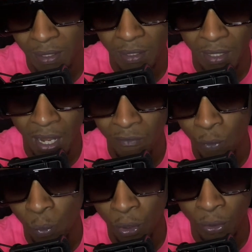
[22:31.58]
LAVAA
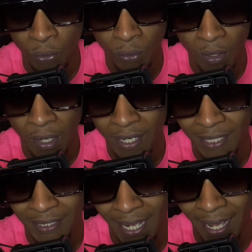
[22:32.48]
WORLD.
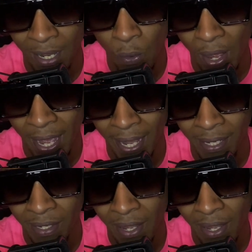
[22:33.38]
That's LAVAA